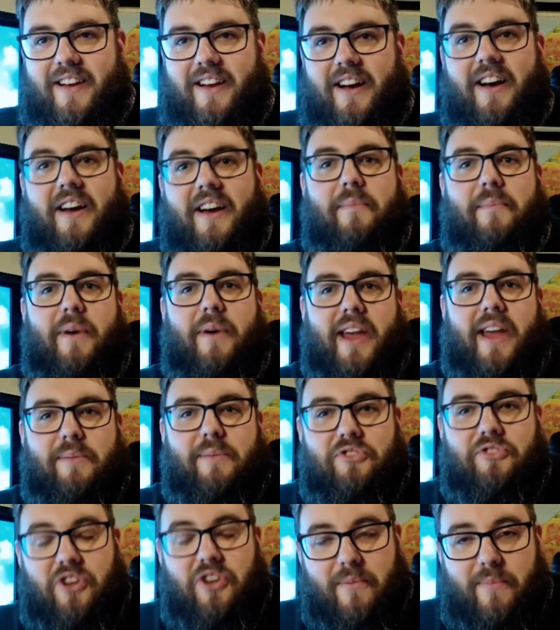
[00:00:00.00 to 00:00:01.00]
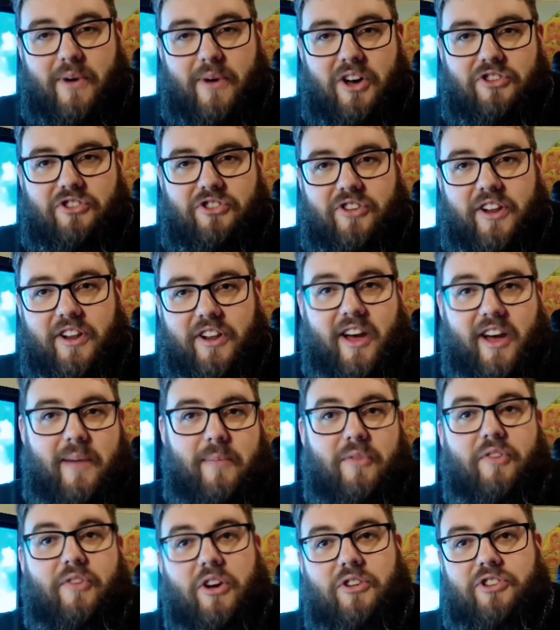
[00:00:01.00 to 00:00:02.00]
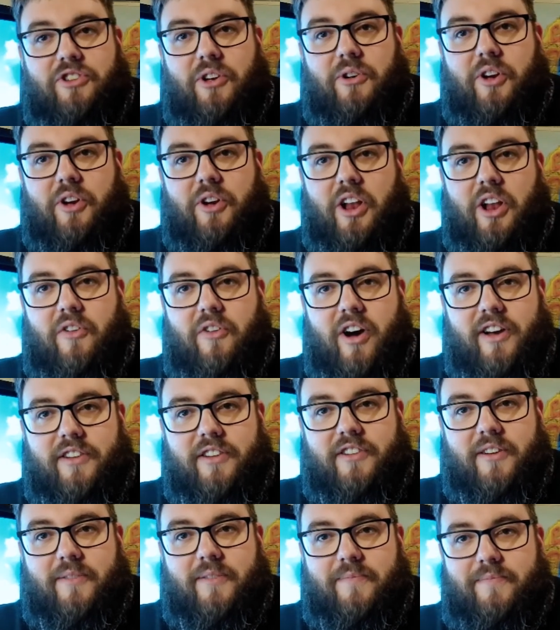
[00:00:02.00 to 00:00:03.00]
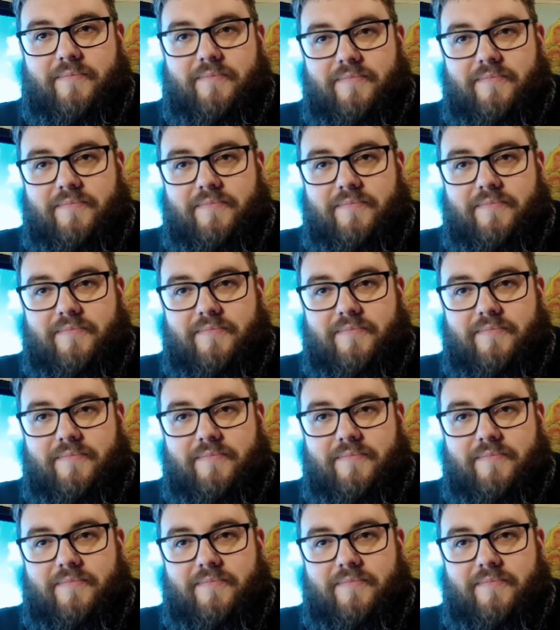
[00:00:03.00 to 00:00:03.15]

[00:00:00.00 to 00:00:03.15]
Hi, my name's Tom Marshall and I'm a photo colorizer.